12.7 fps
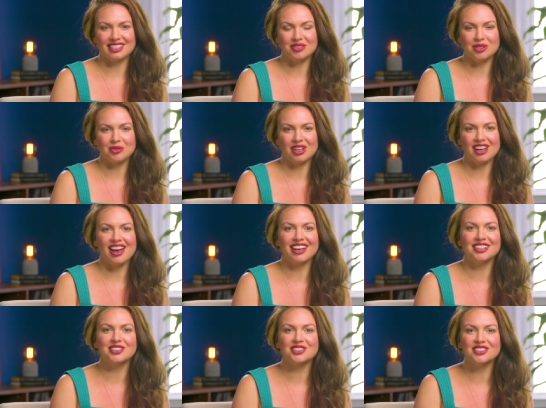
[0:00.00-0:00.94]
if you want to
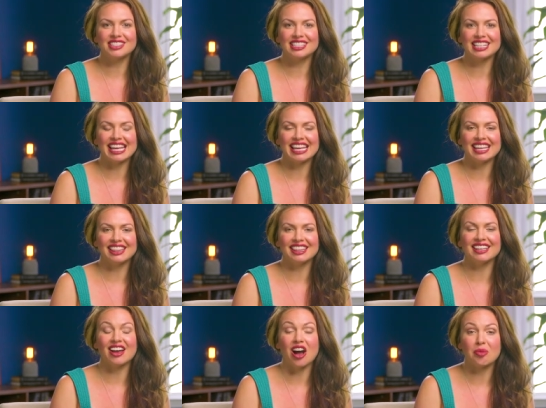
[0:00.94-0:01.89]
understand
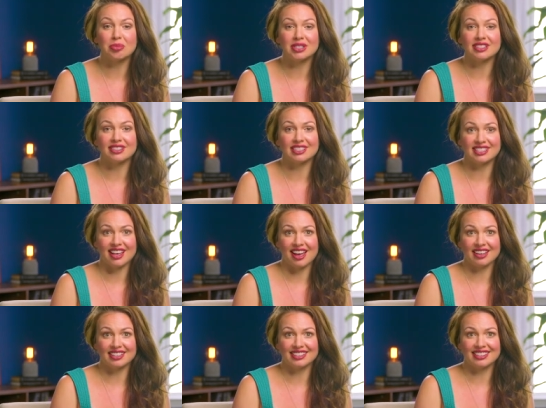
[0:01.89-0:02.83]
the opposite
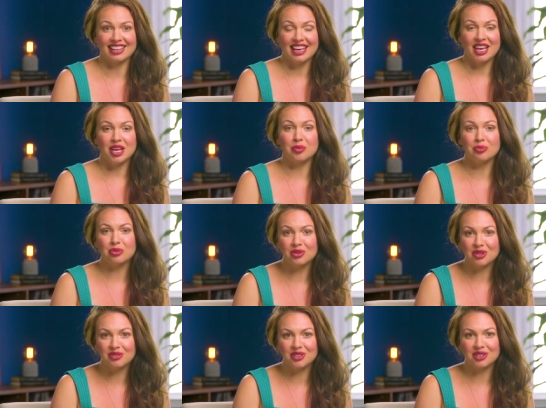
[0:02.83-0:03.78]
sex,
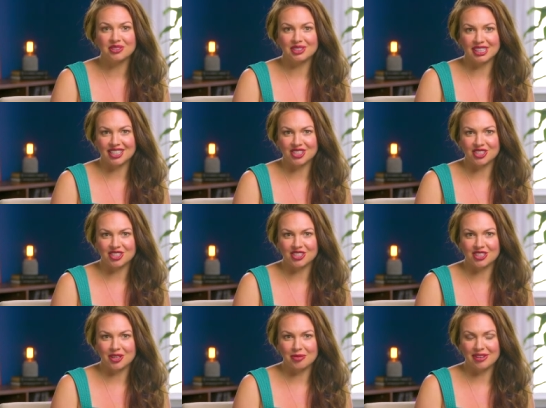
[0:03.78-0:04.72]
improve your
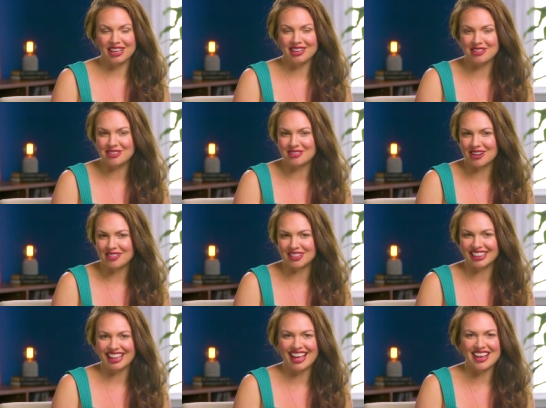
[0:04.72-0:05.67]
relationship, and grow
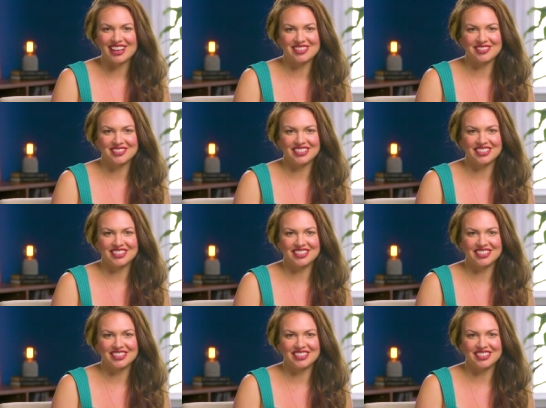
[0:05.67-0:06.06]
in love.